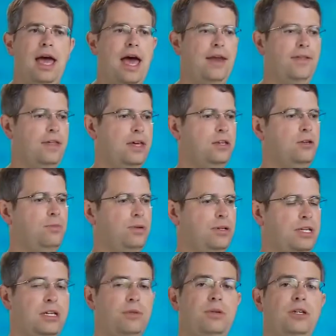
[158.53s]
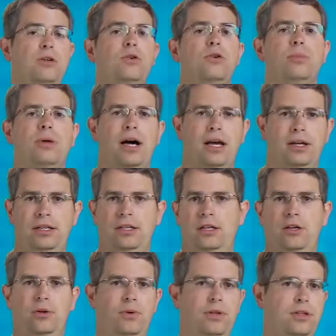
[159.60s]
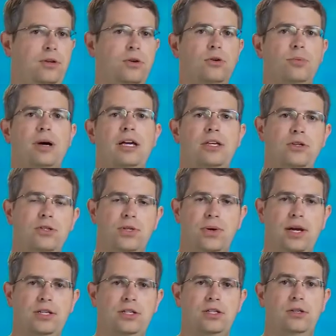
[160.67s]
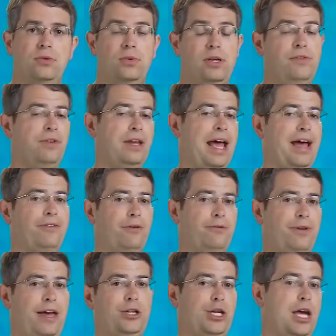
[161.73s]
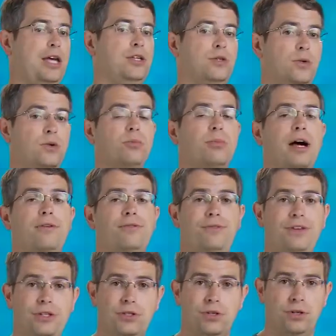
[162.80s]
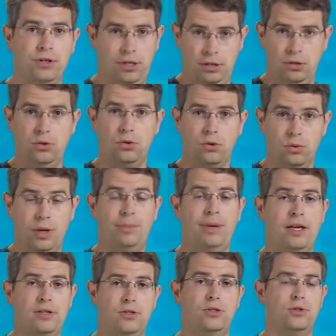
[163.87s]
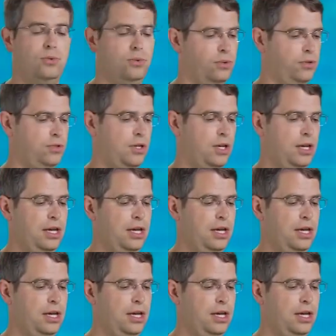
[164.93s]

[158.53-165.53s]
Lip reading: And then you pretend to be Googlebot, you know, with a Googlebot user agent. We even have a fetch as Googlebot feature in Google Webmaster Tools.